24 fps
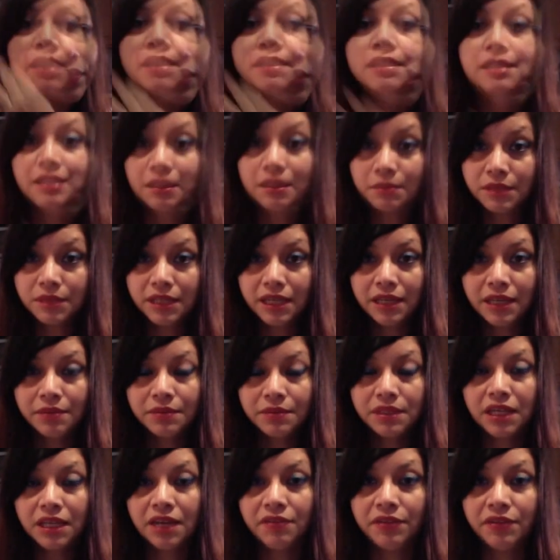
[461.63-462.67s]

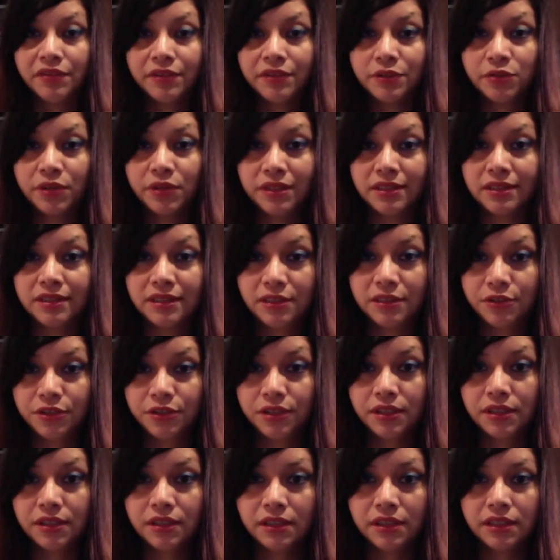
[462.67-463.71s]
Sometimes I've even
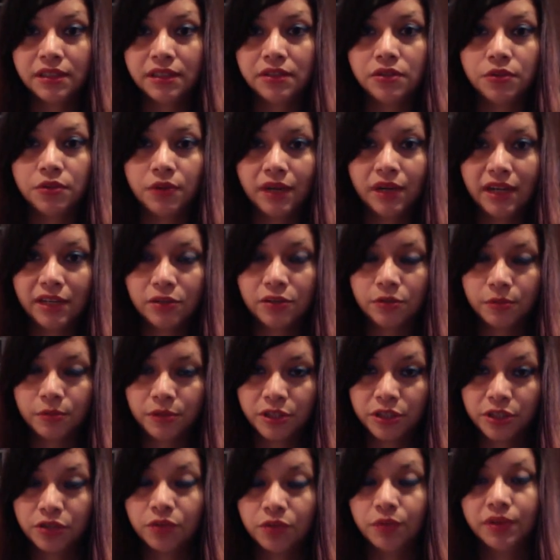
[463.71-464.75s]
transitioned into an astral
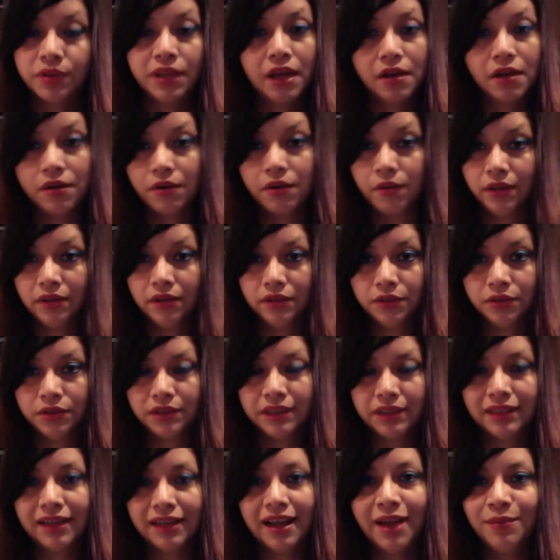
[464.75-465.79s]
projection without going
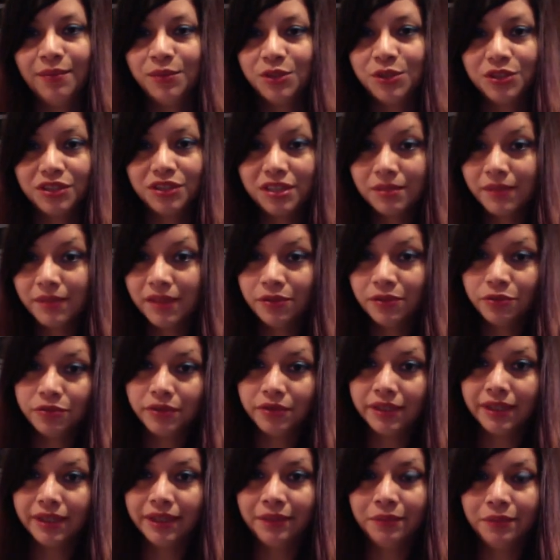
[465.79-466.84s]
lucid. I'm just in my
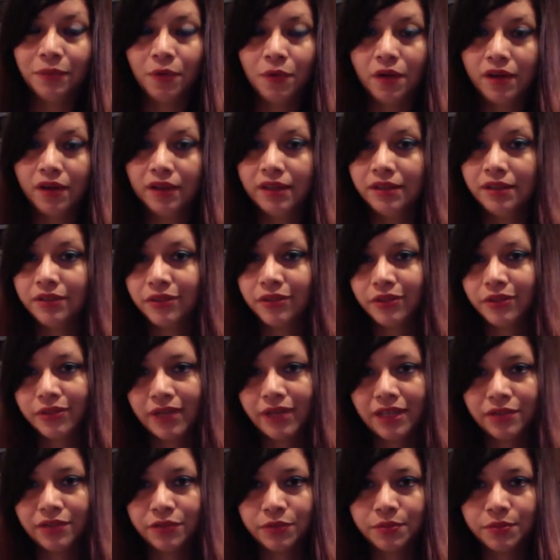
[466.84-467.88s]
dream wanting to
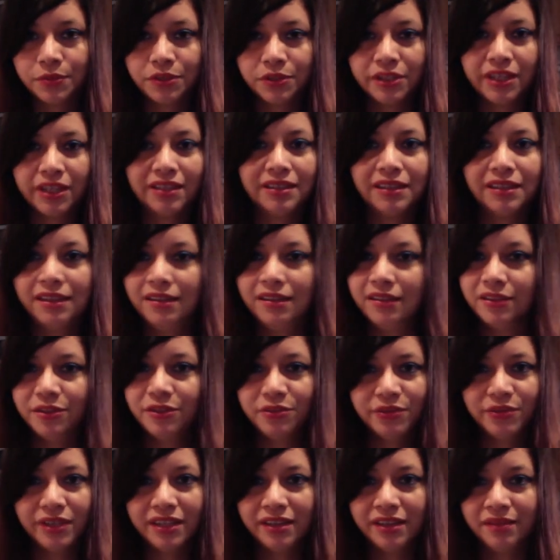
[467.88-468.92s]
astral project in the
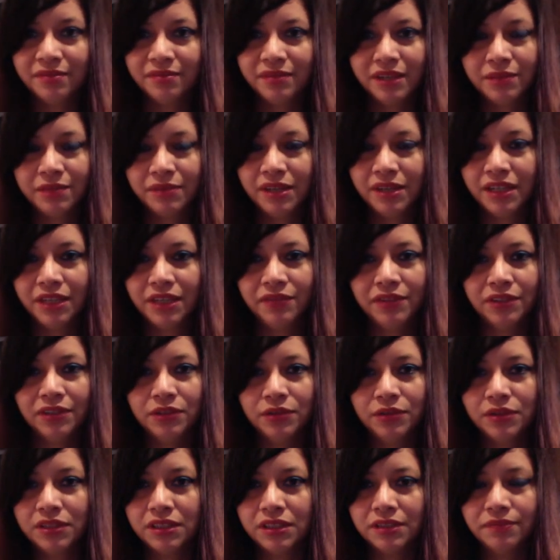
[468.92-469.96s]
dream. I'm not even
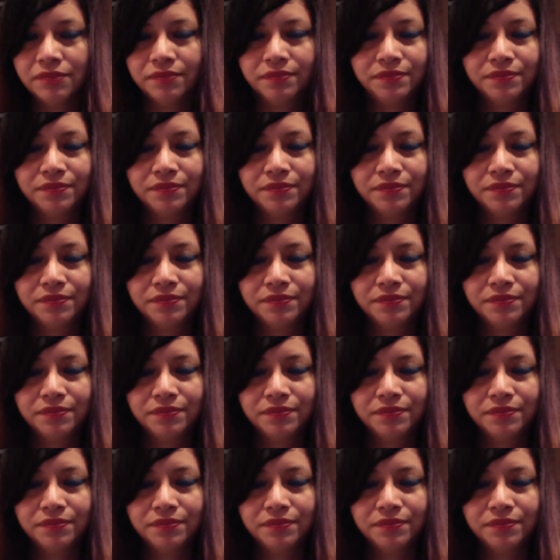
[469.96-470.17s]
lucid.